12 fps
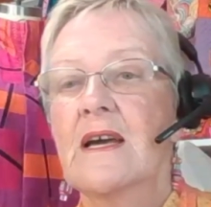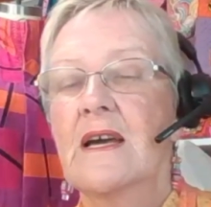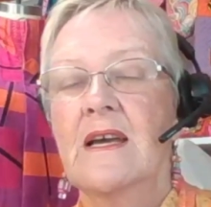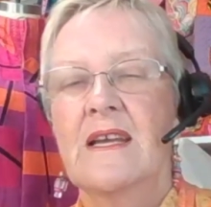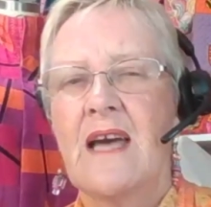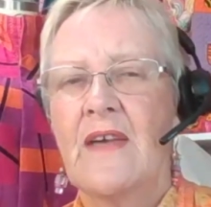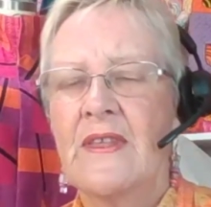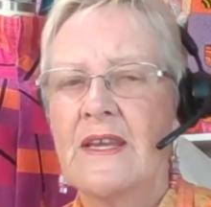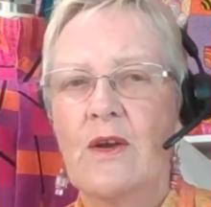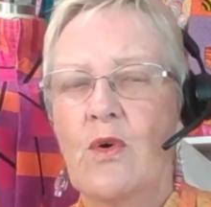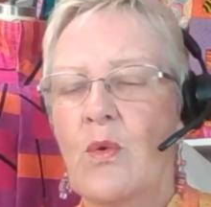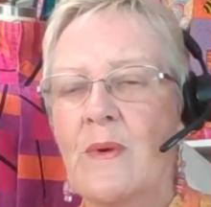I think
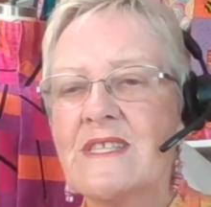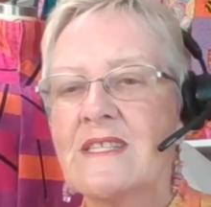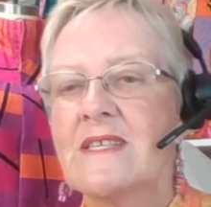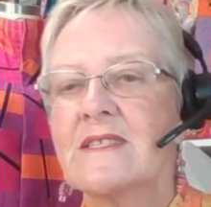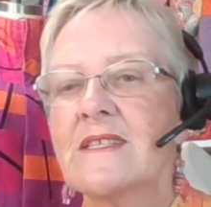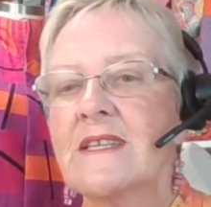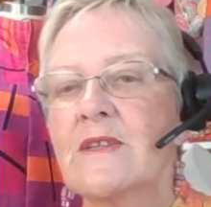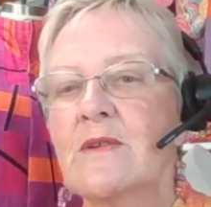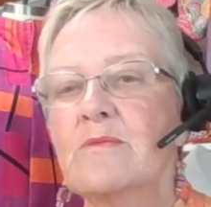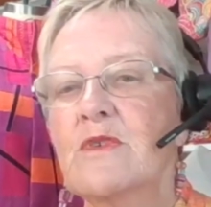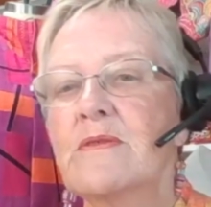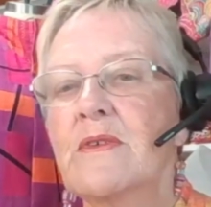it always is. They
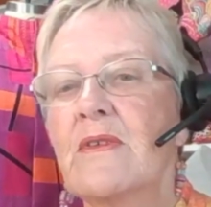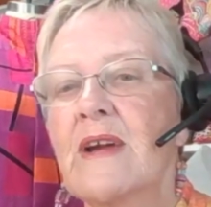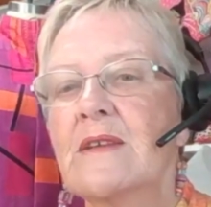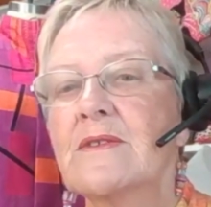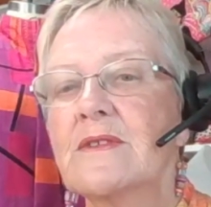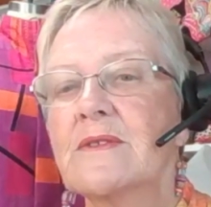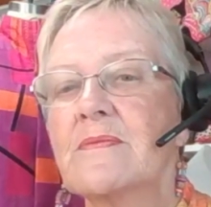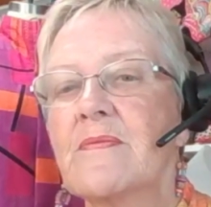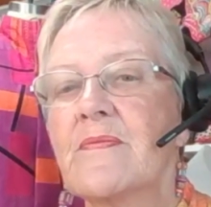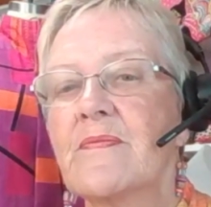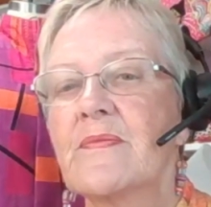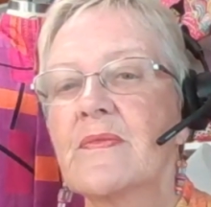don't move around.
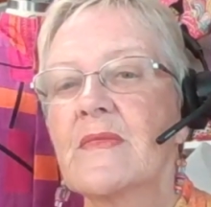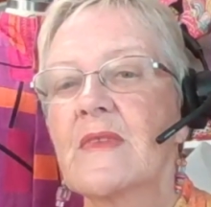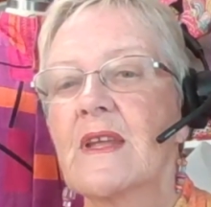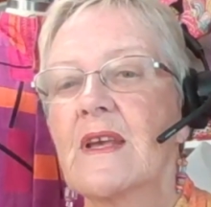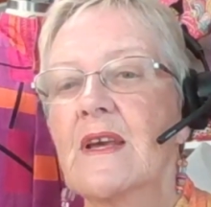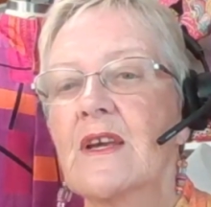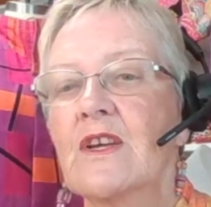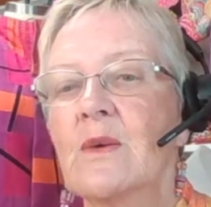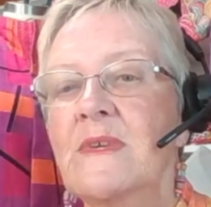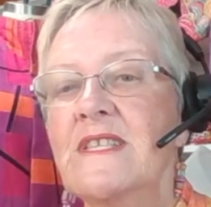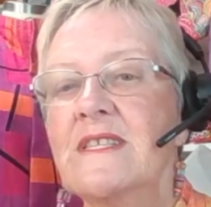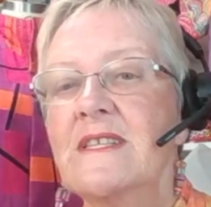Can
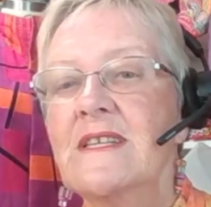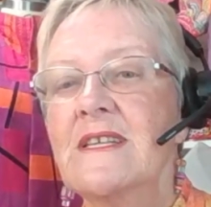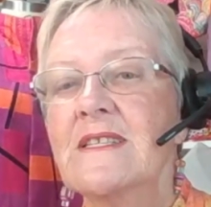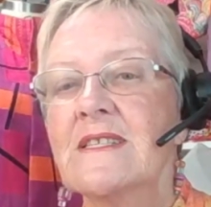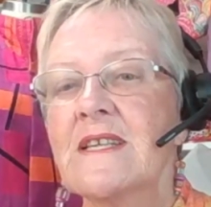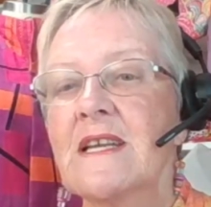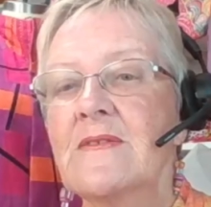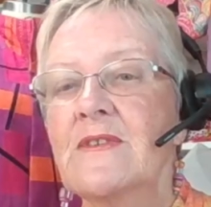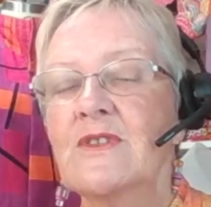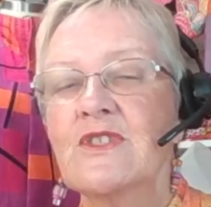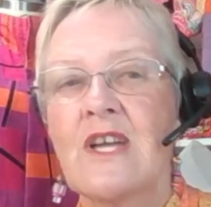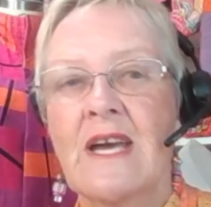we see the inside of
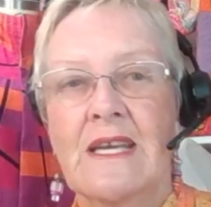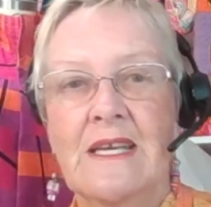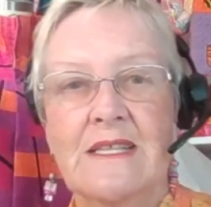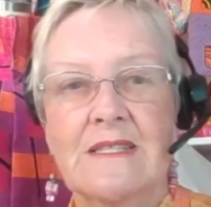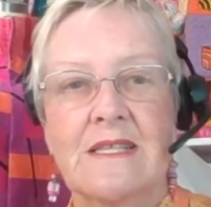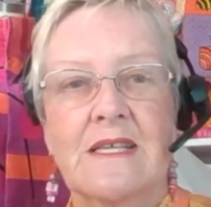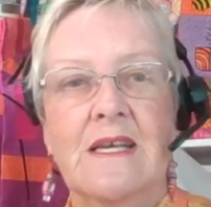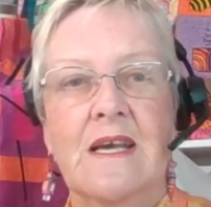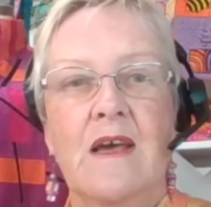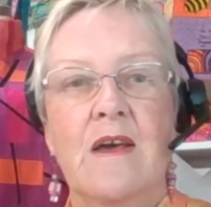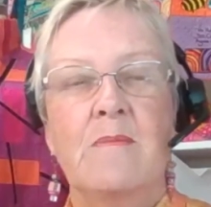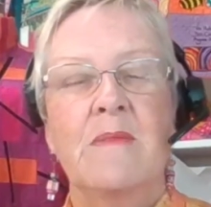your jacket?
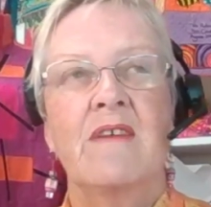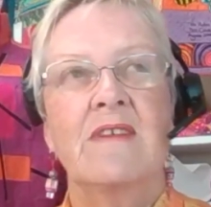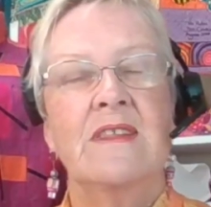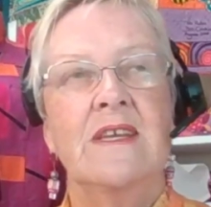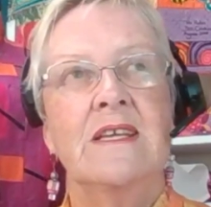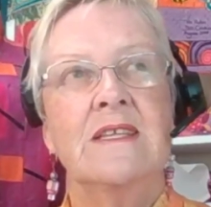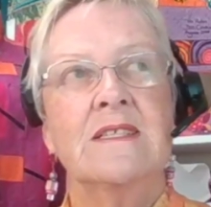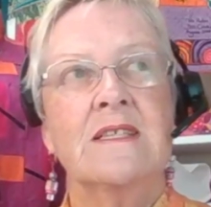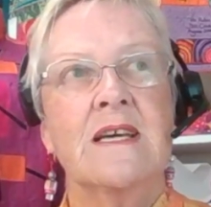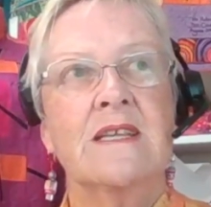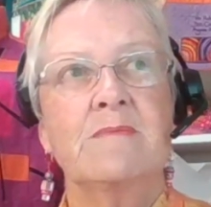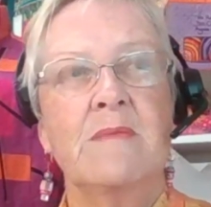Mary, the
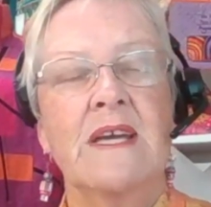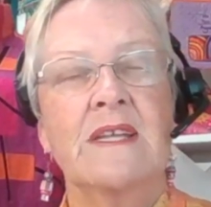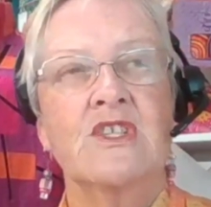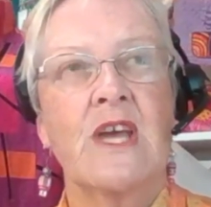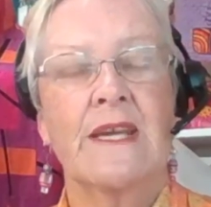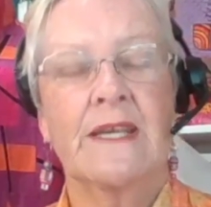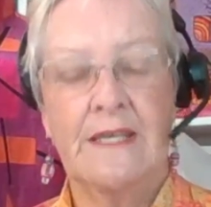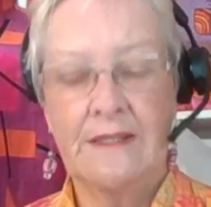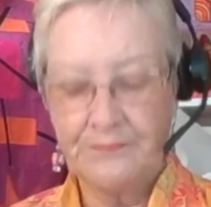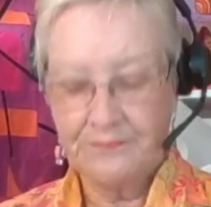inside of my jacket,